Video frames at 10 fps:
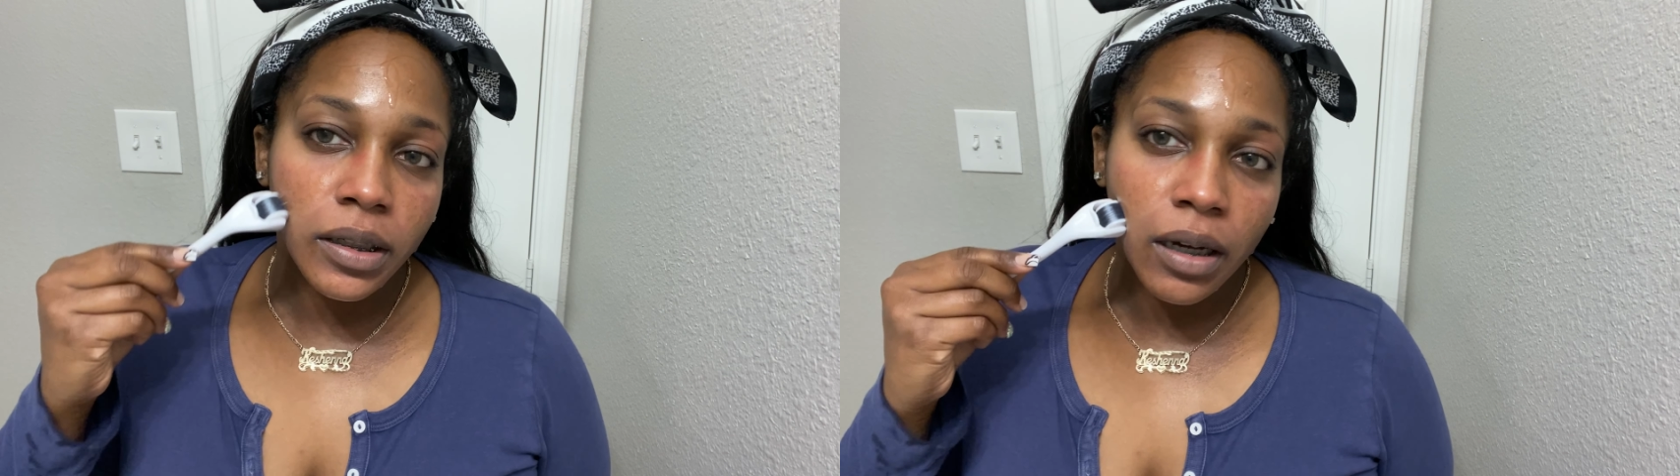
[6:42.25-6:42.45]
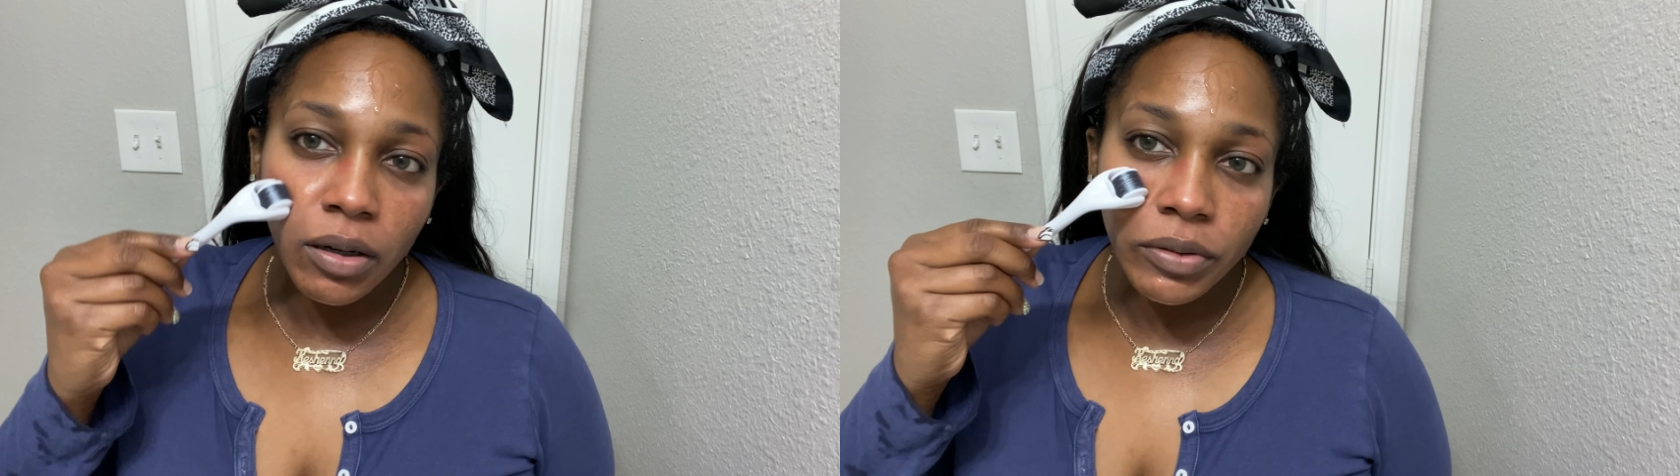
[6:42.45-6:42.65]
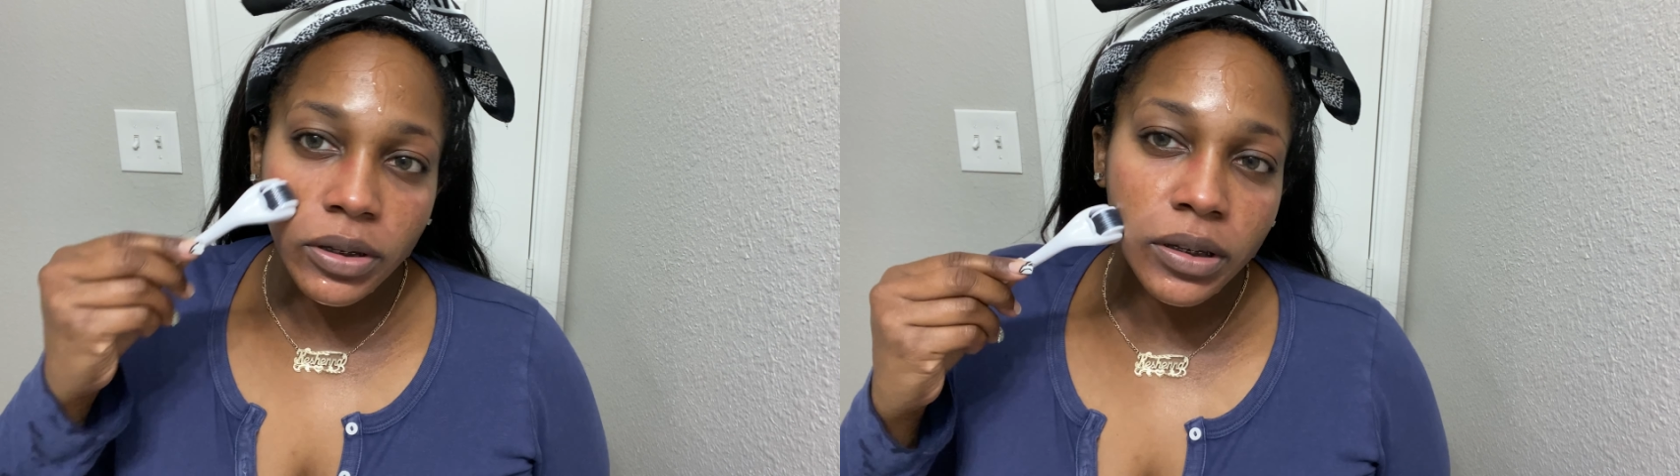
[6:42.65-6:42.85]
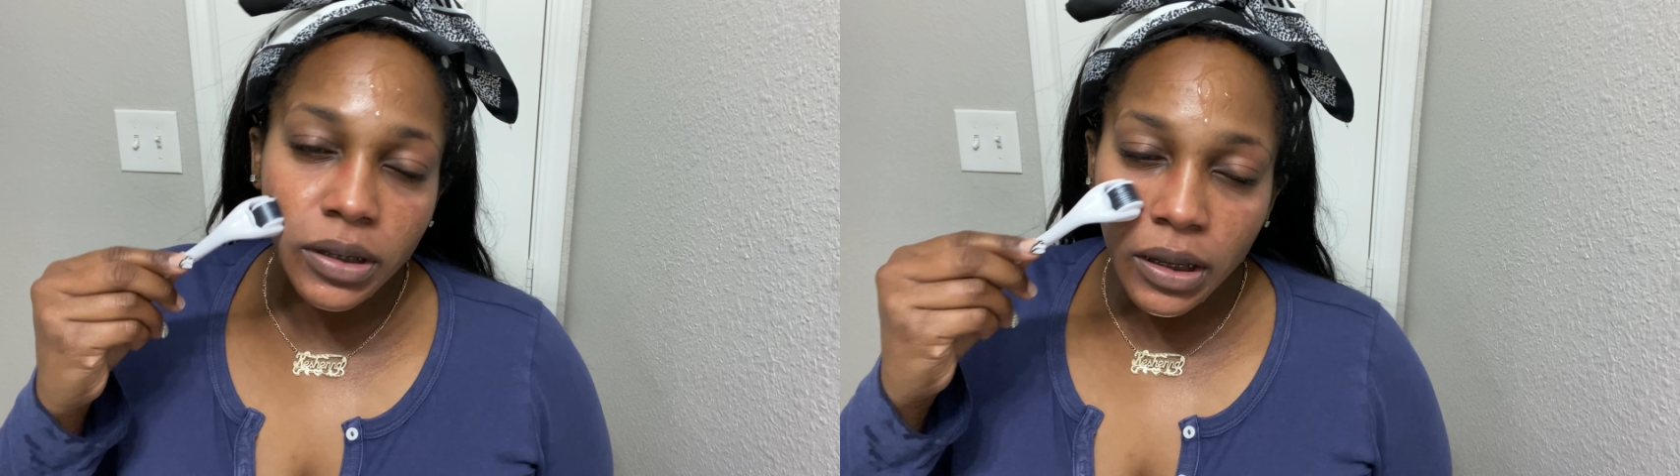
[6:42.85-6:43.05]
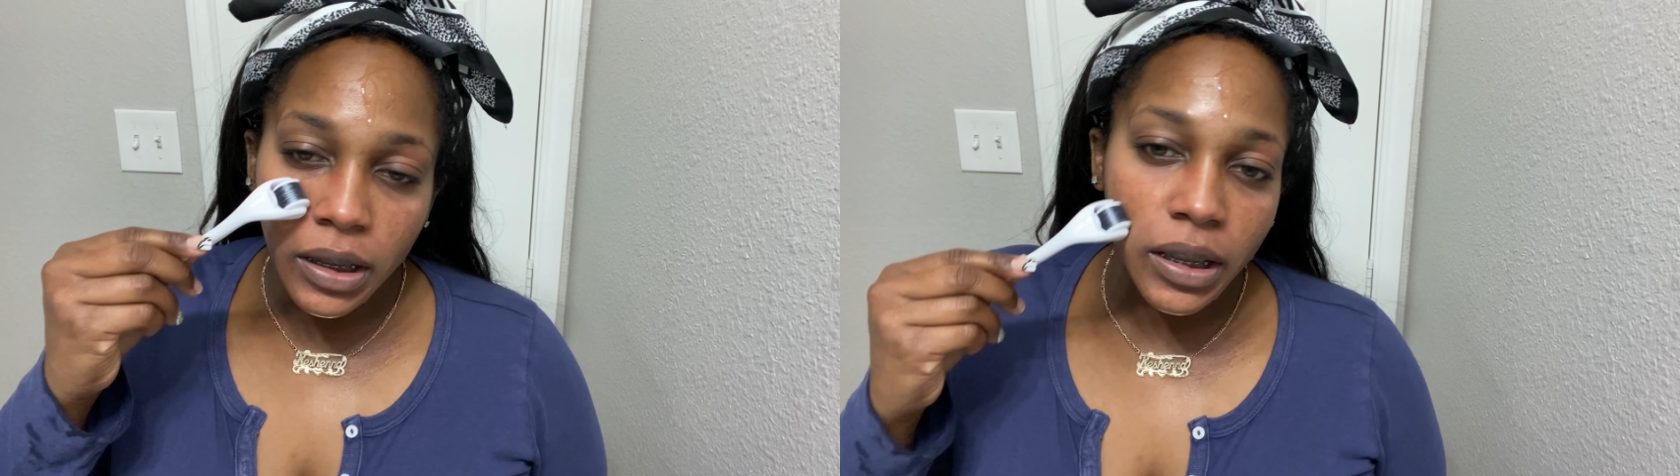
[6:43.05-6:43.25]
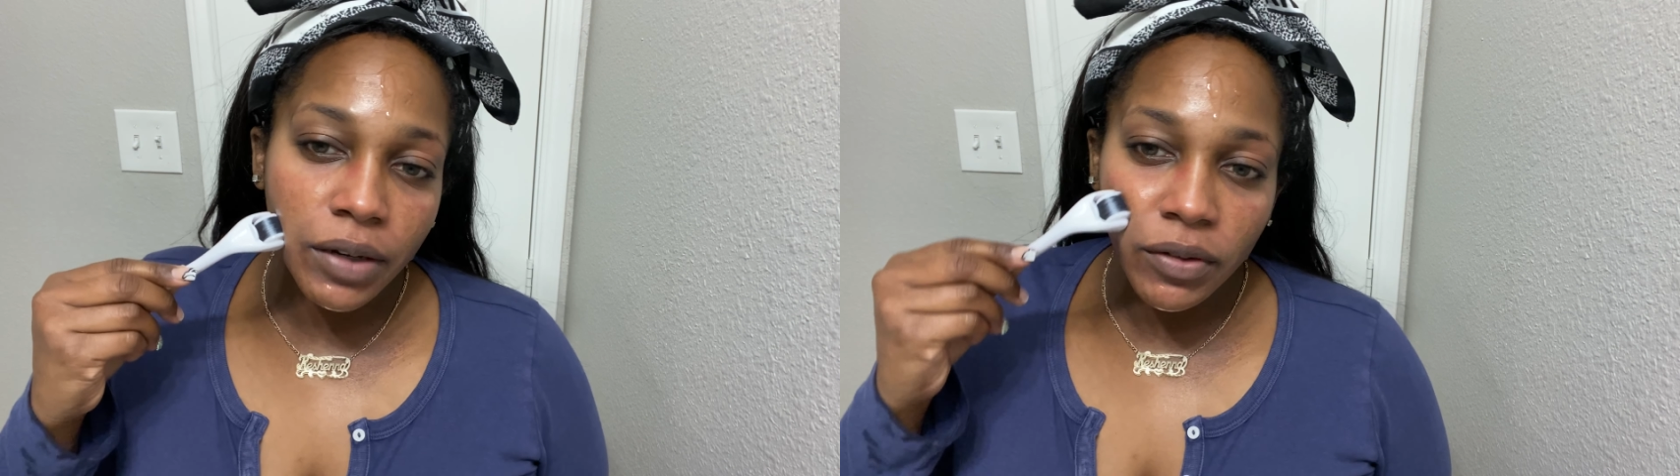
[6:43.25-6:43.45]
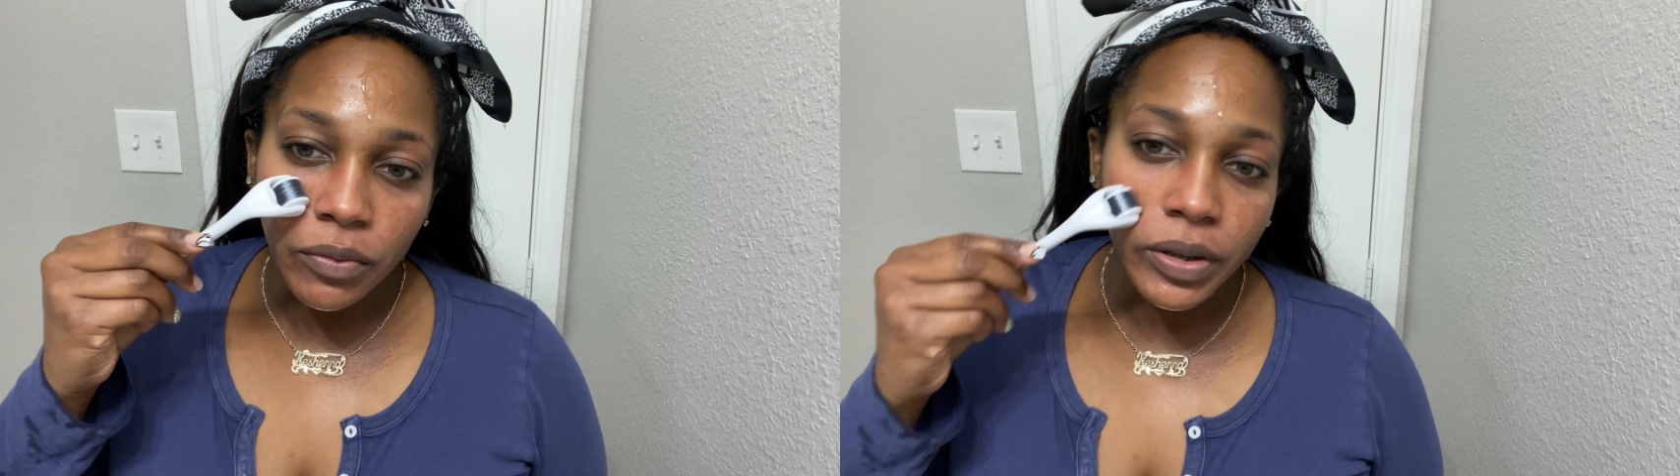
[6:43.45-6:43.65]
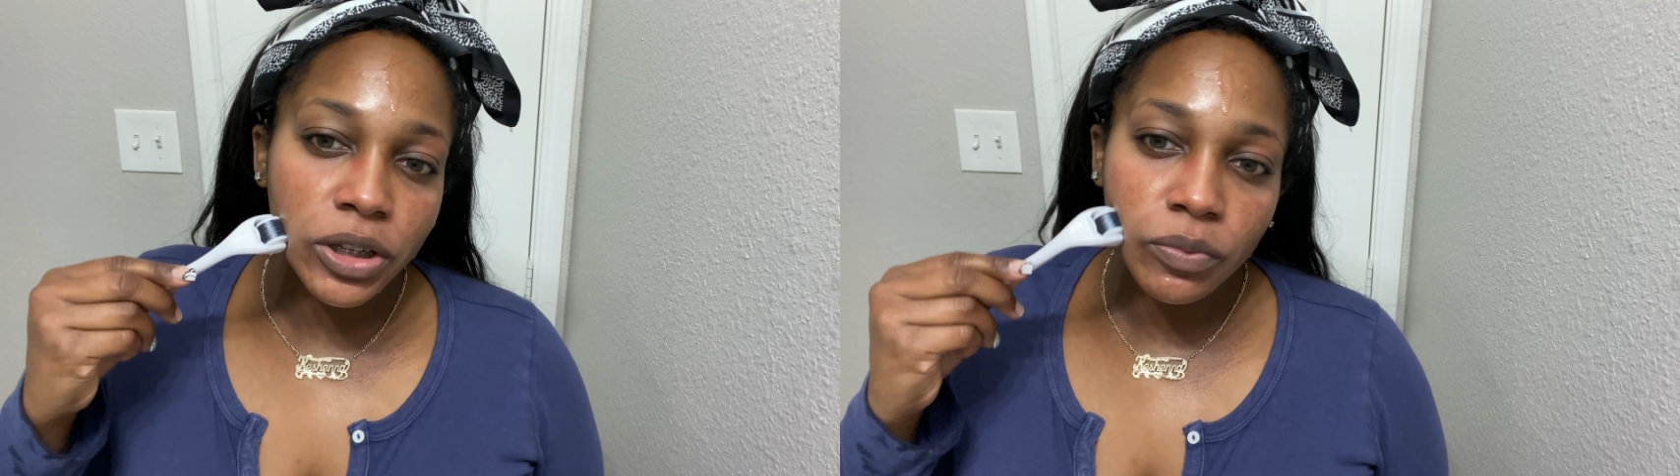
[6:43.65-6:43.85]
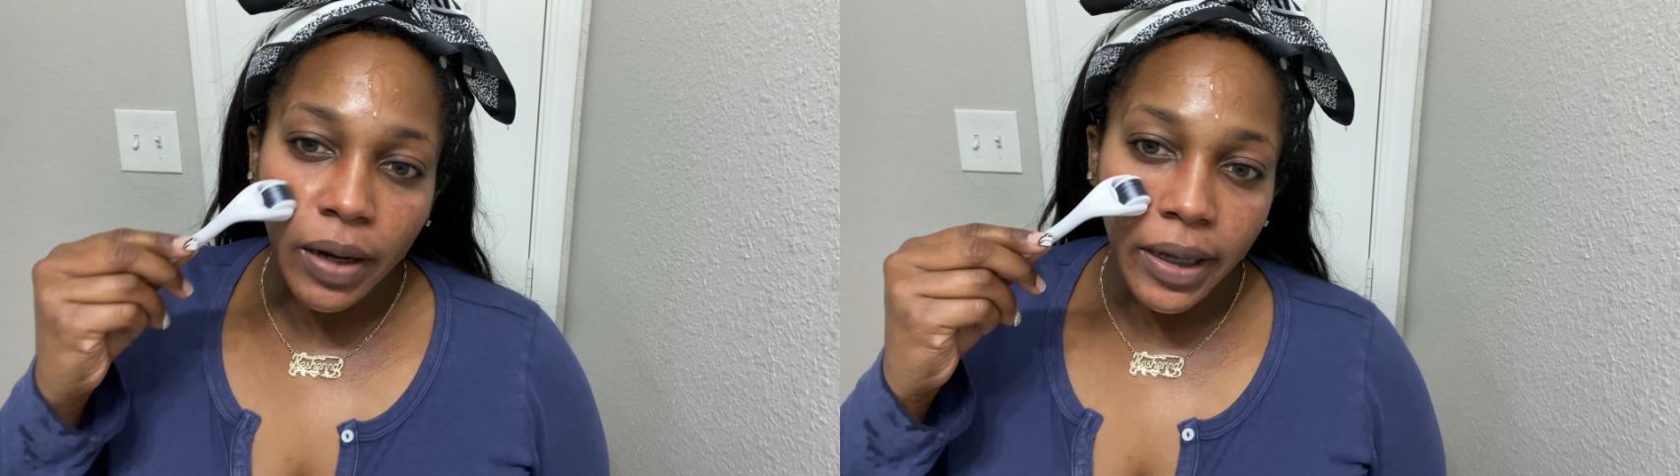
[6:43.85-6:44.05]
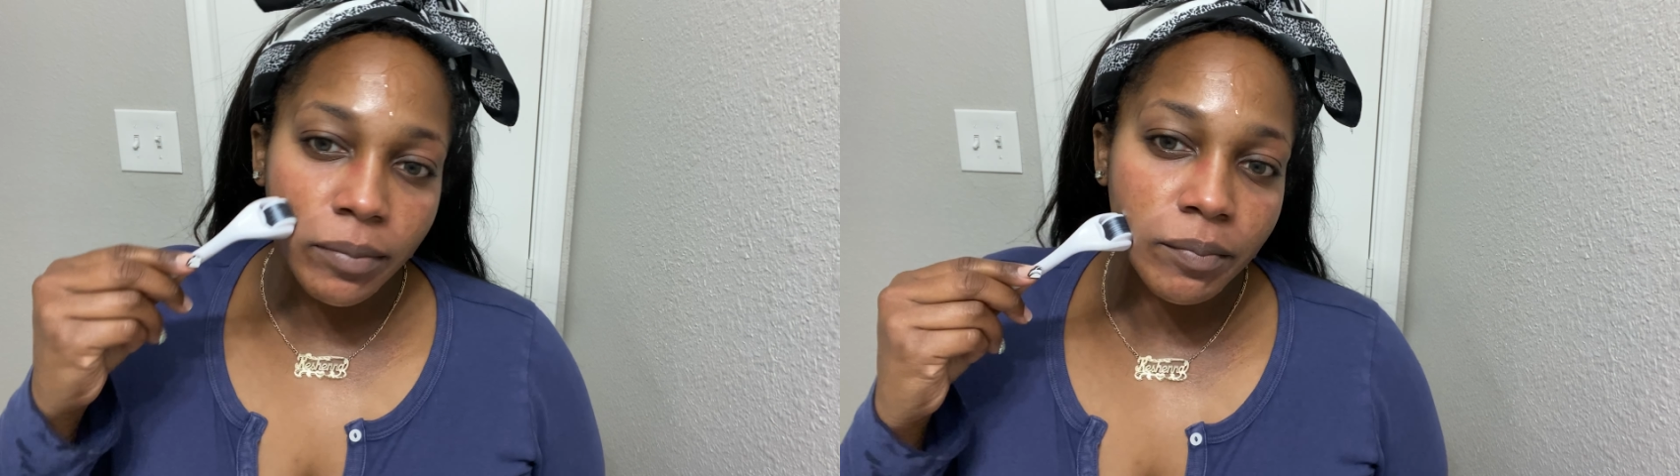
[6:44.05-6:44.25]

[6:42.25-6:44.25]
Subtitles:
go with your skin every which way.